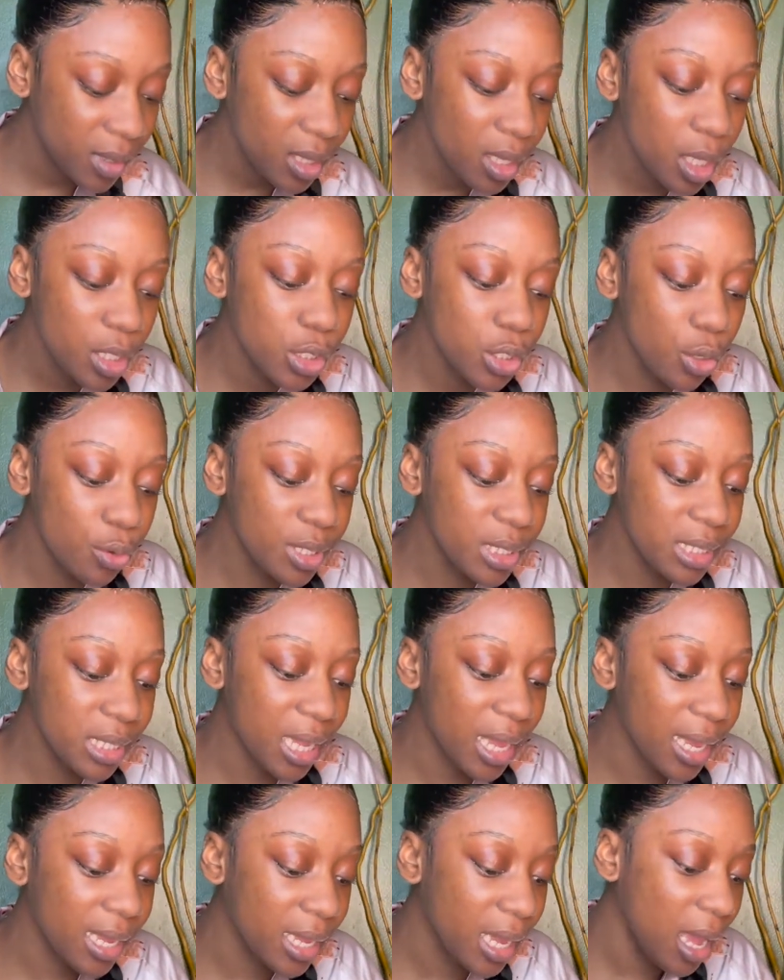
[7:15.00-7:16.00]
So it's
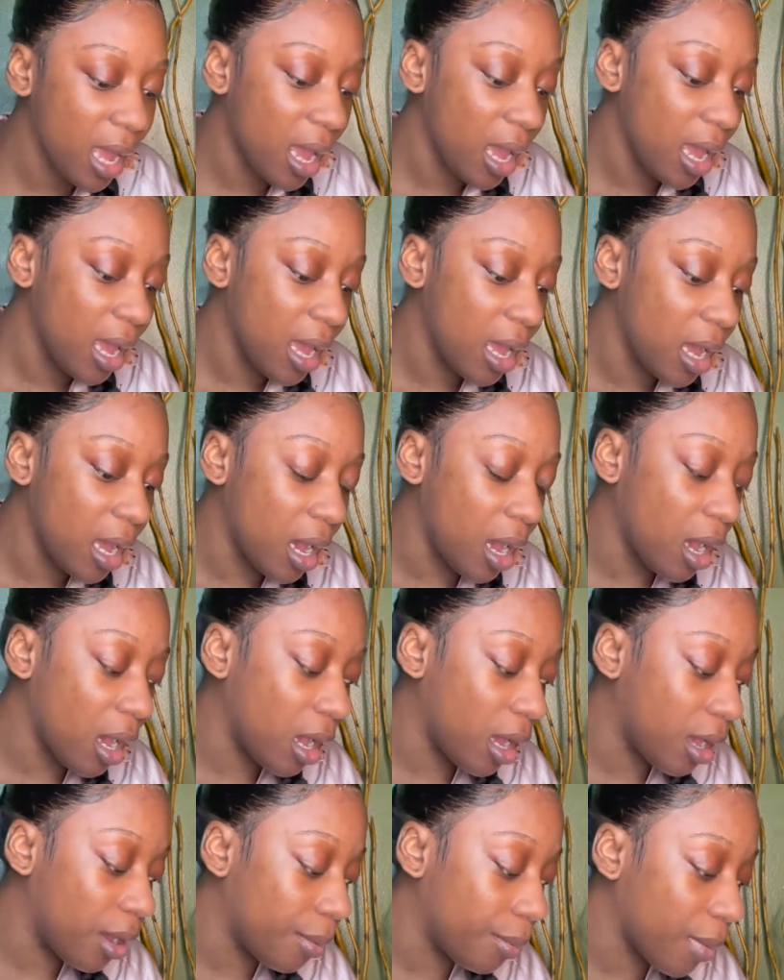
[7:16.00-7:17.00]
like,
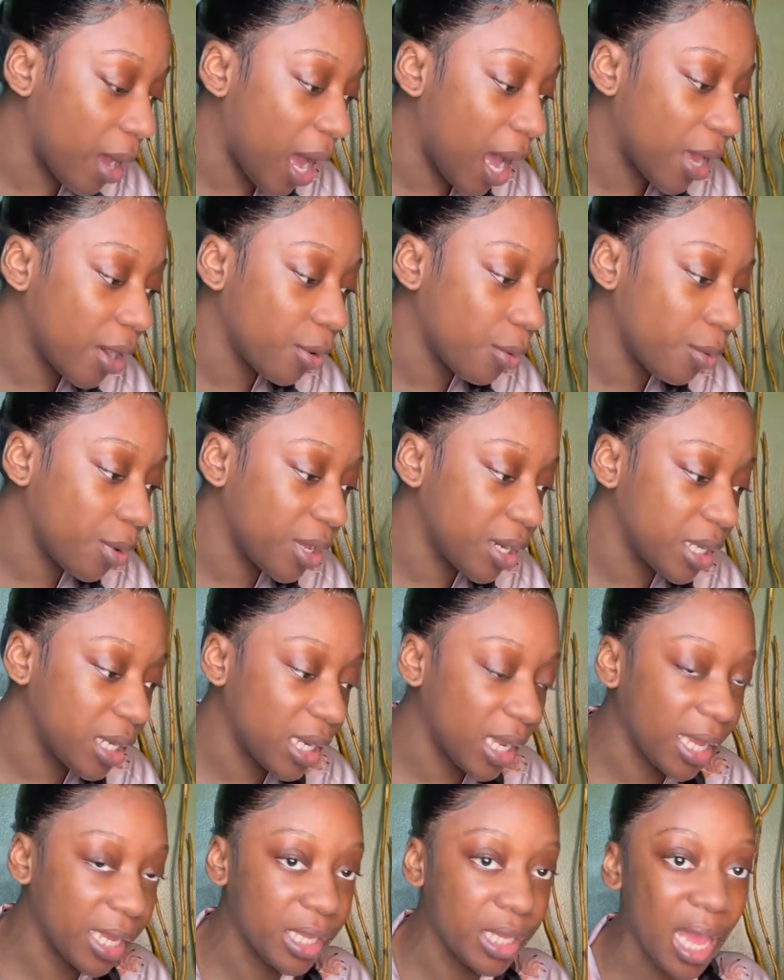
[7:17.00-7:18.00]
I don't want to
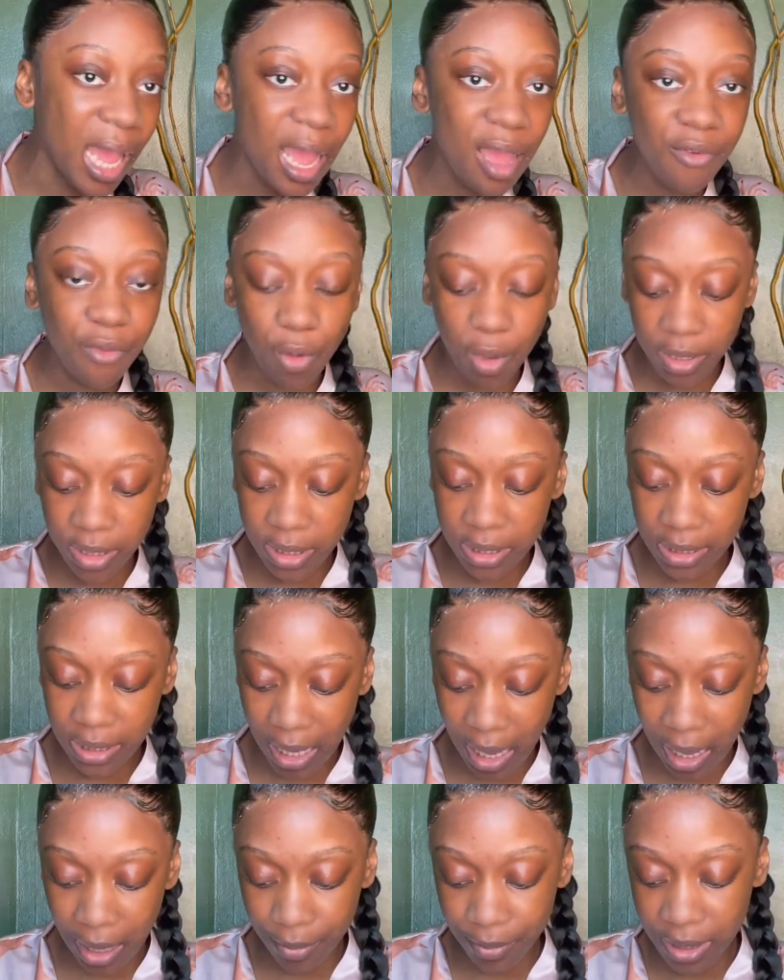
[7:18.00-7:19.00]
like have all this
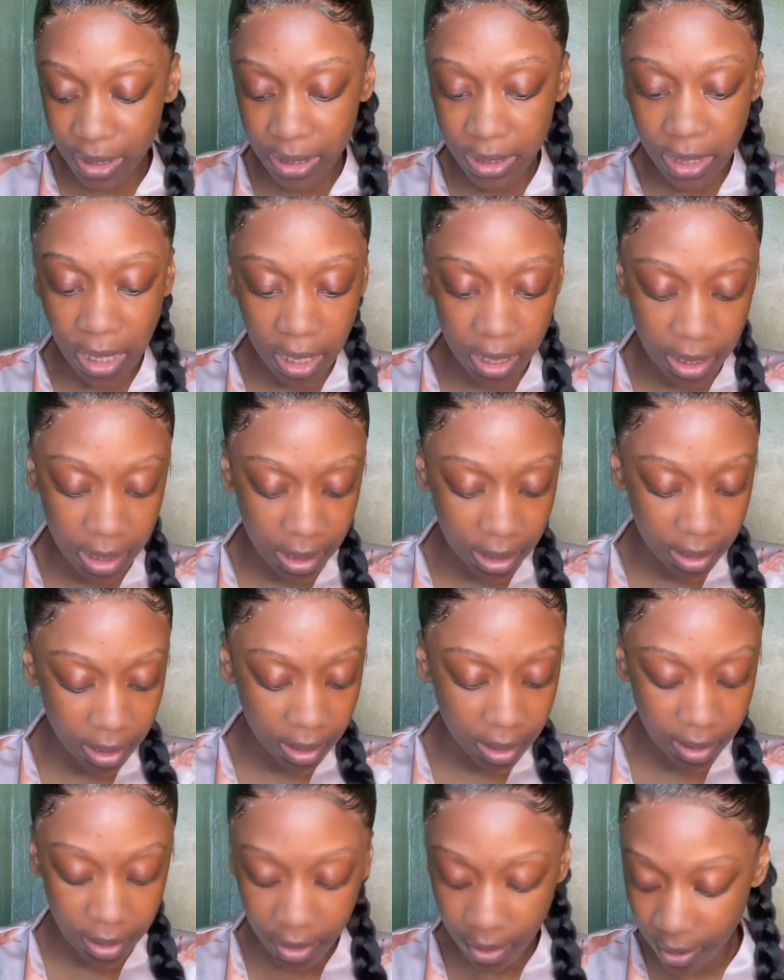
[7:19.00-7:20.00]
time study,
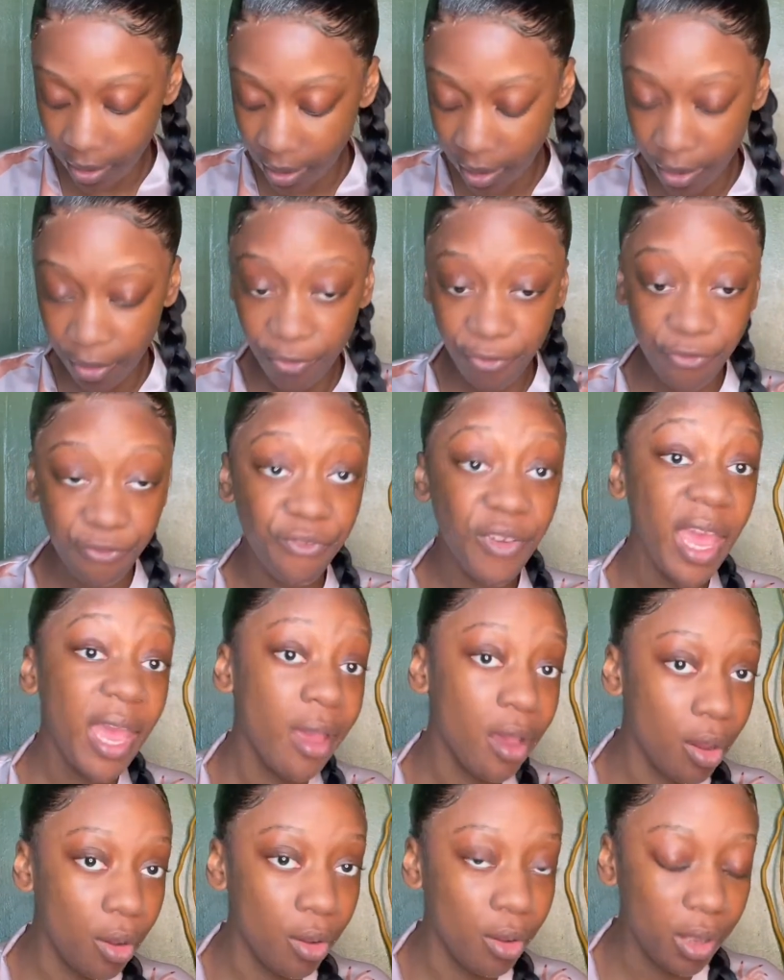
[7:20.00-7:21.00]

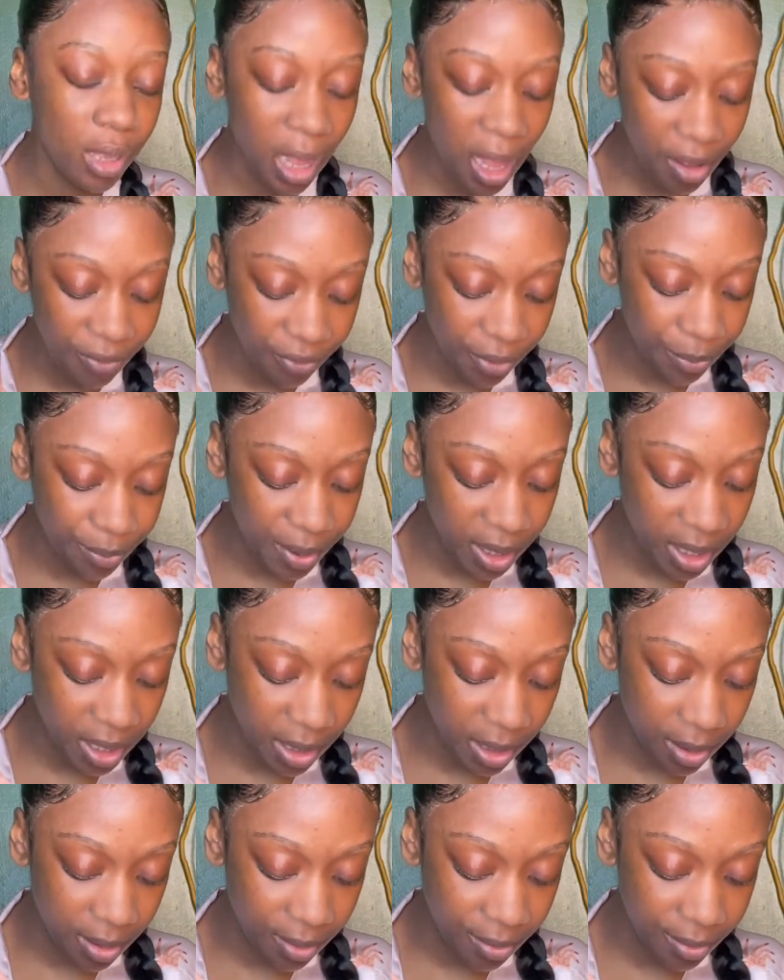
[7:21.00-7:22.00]
fail, God
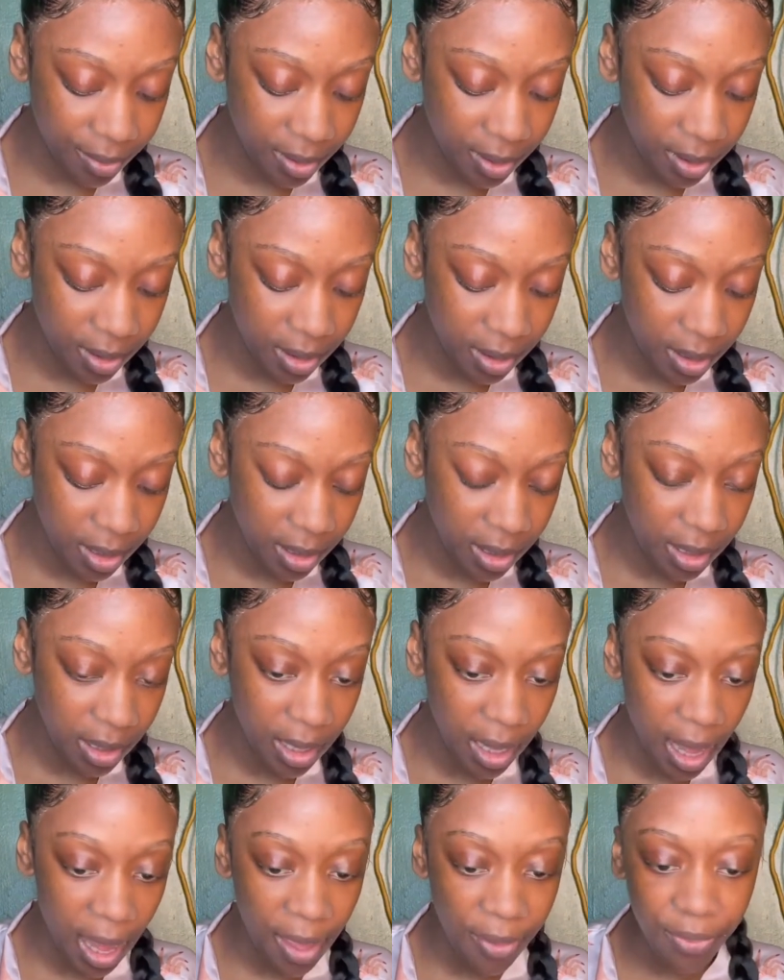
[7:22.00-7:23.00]
forbid,
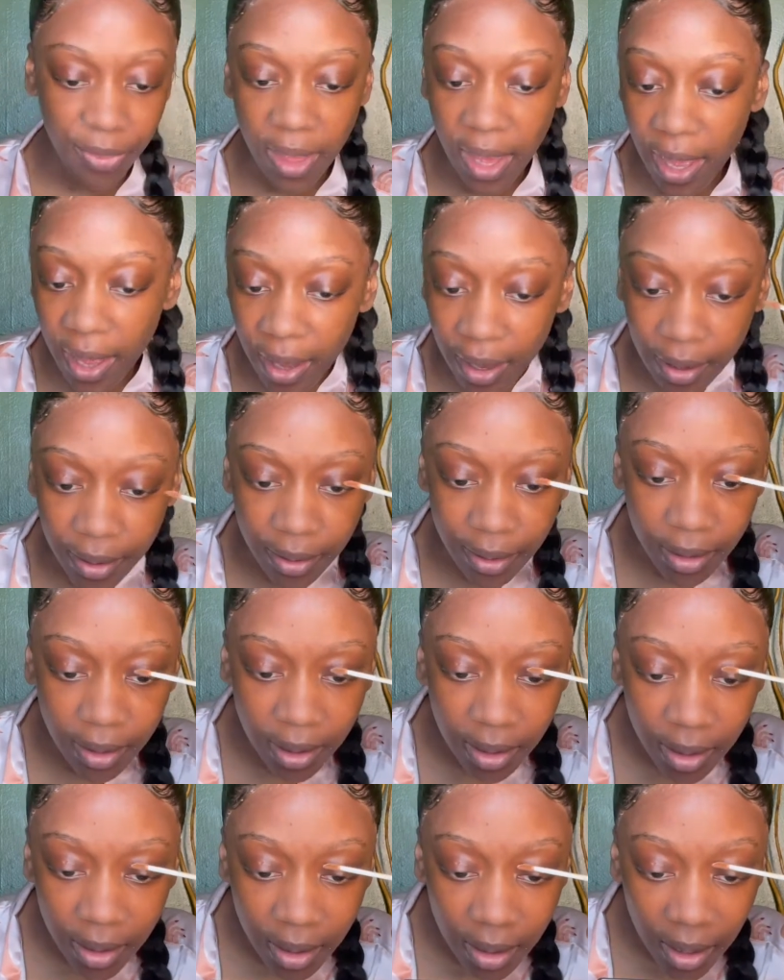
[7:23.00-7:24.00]
and then
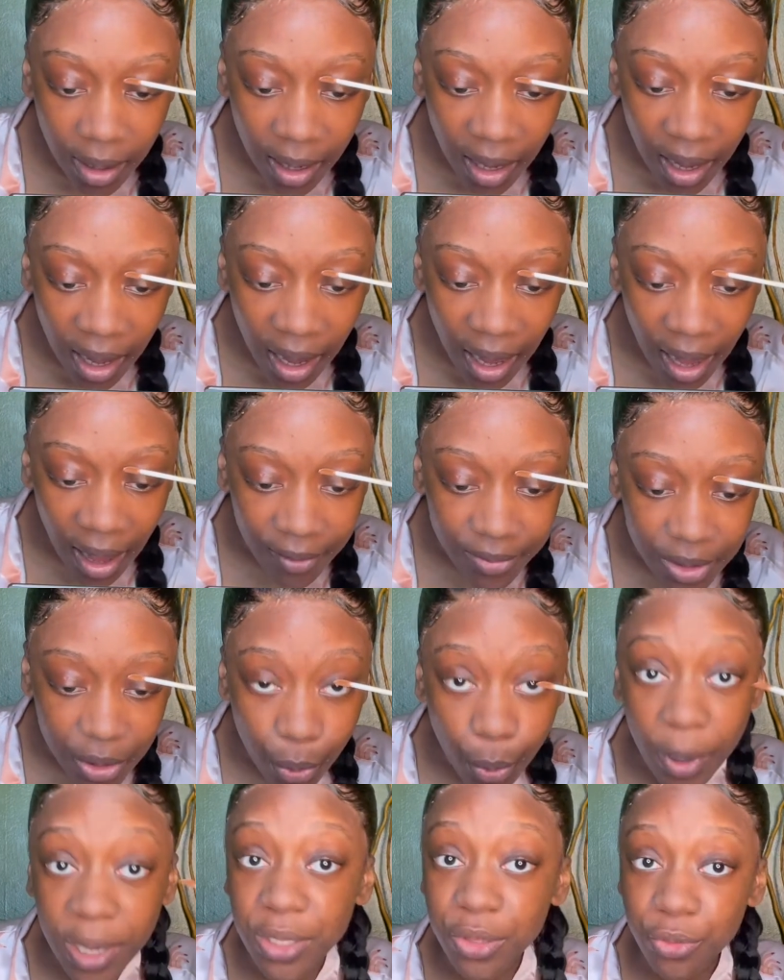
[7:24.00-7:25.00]
have to
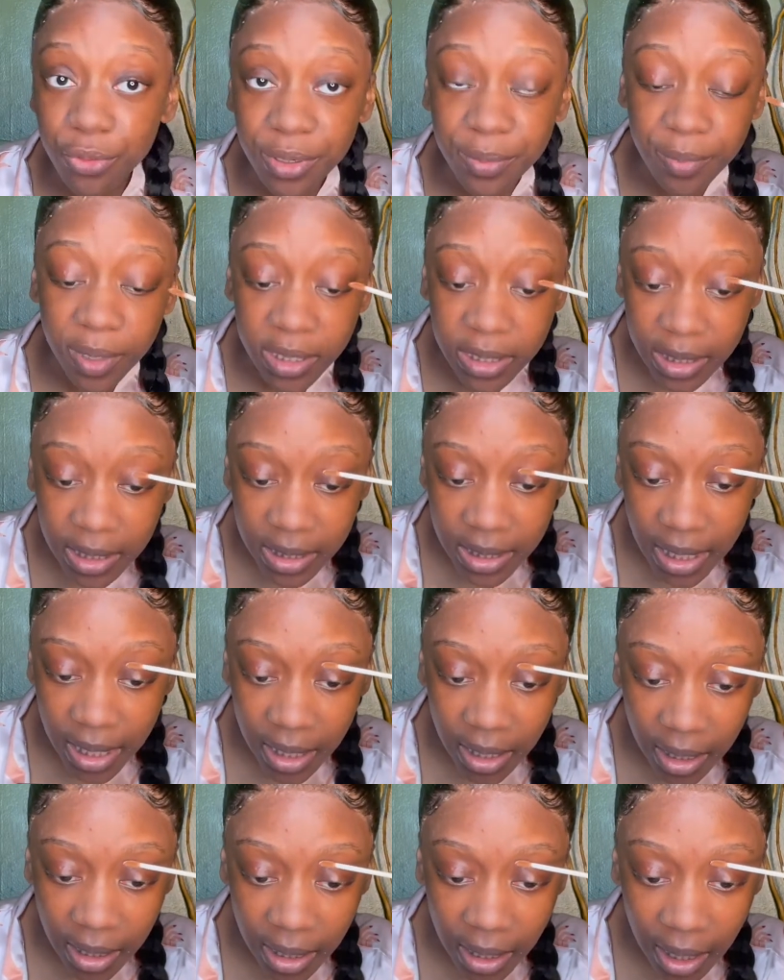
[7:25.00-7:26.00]
wait 3 months to take
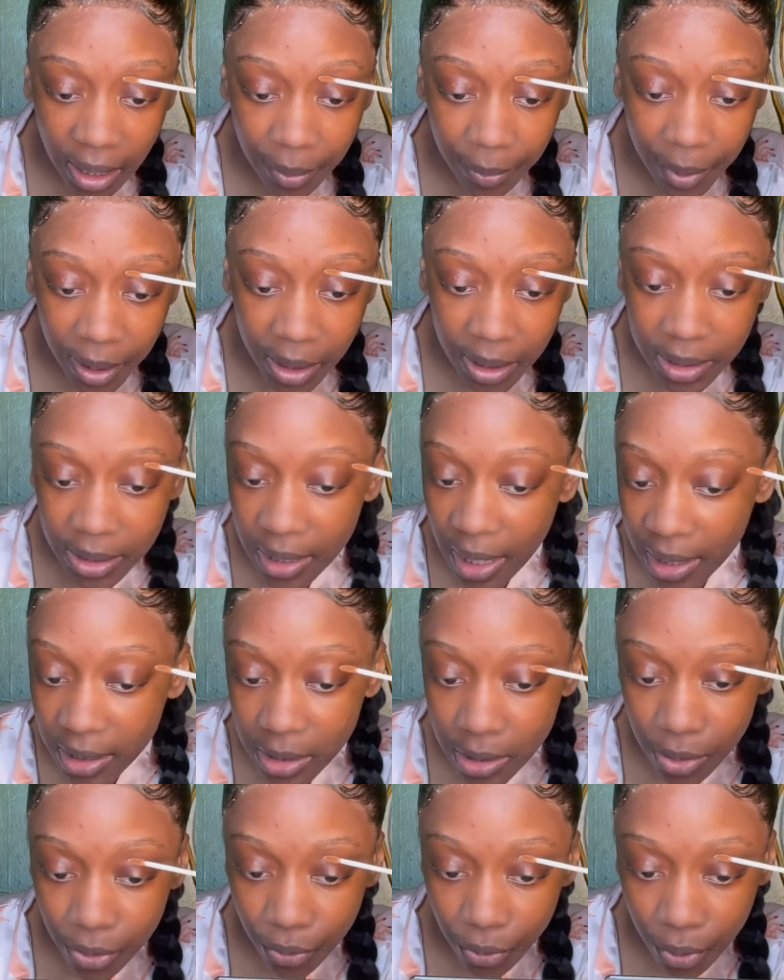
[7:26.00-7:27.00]
it again, because that's
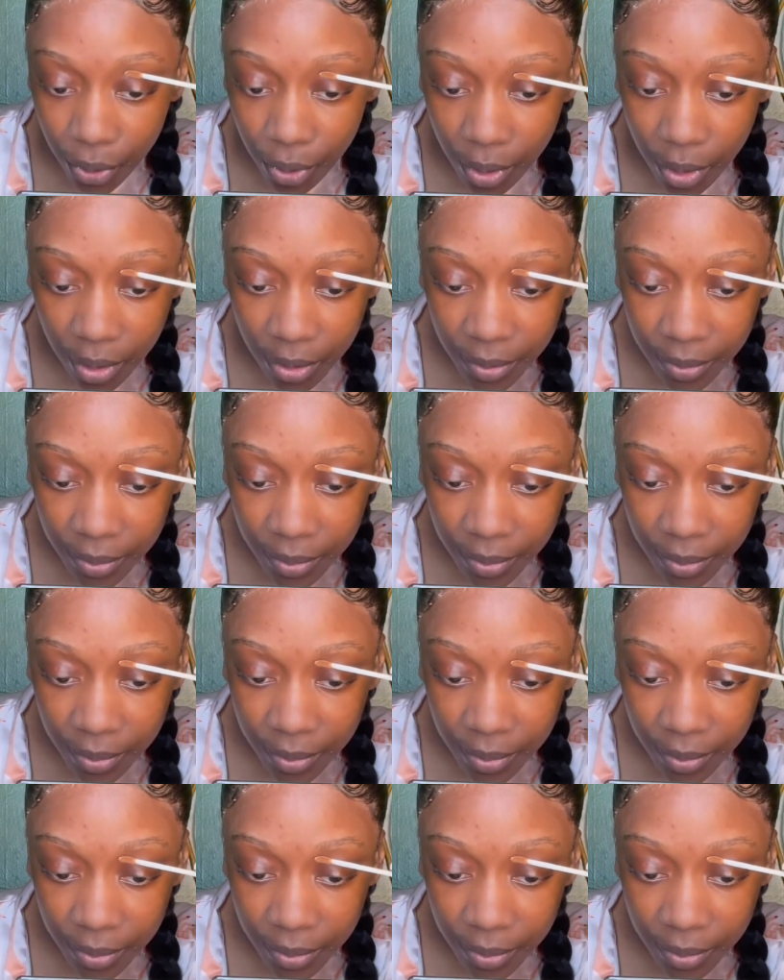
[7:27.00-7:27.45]
the rule.